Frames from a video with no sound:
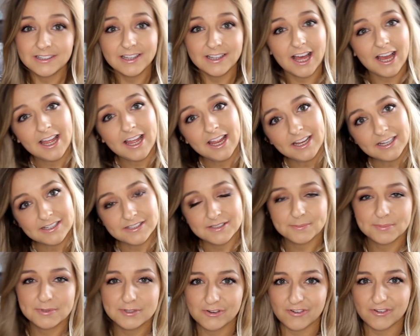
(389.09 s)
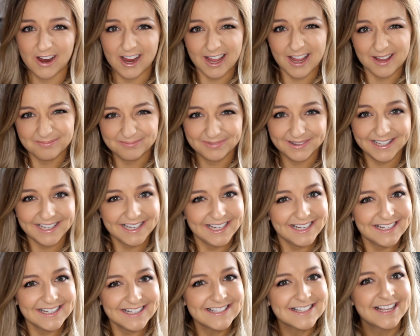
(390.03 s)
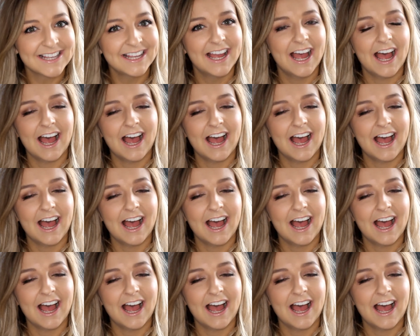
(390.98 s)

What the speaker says: like, subscribe please,